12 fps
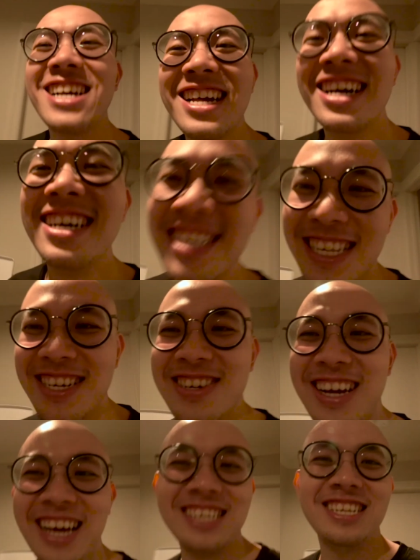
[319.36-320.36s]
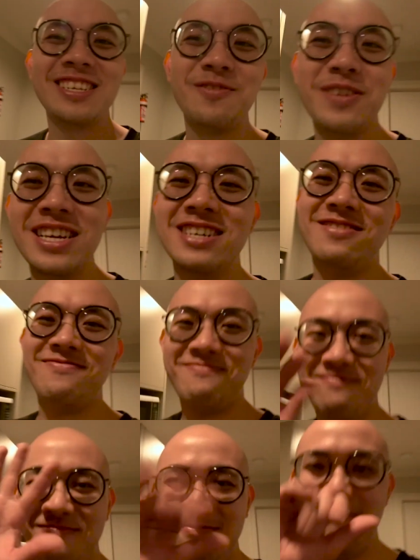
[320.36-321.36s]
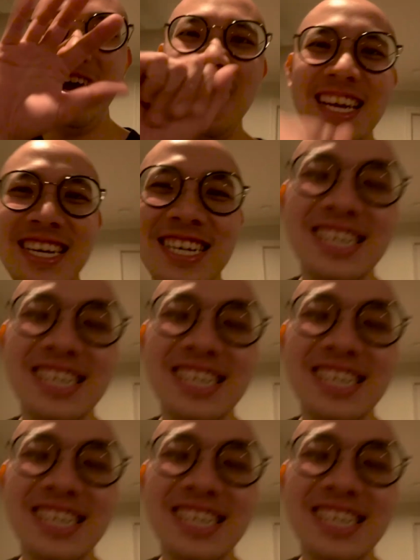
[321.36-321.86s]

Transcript: okay, see you guys next week. Bye!